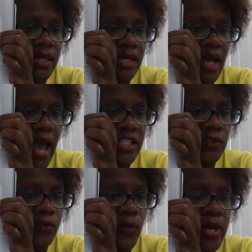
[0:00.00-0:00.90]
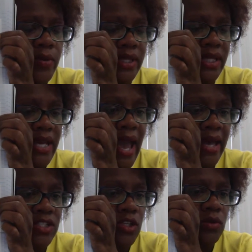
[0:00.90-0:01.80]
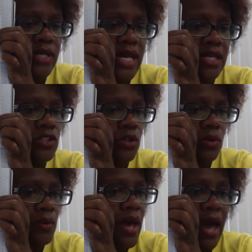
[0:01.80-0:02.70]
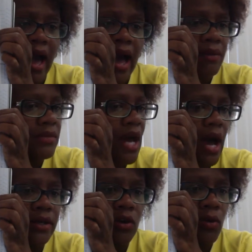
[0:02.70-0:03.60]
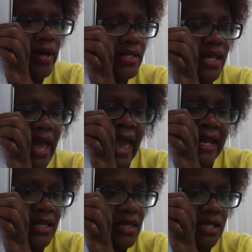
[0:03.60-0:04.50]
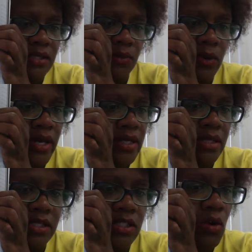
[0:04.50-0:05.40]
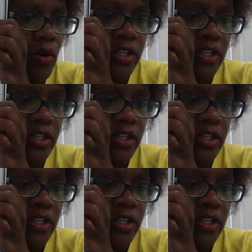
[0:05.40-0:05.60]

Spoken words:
this as frequently as you need to. I'm not going to edit this one. This is going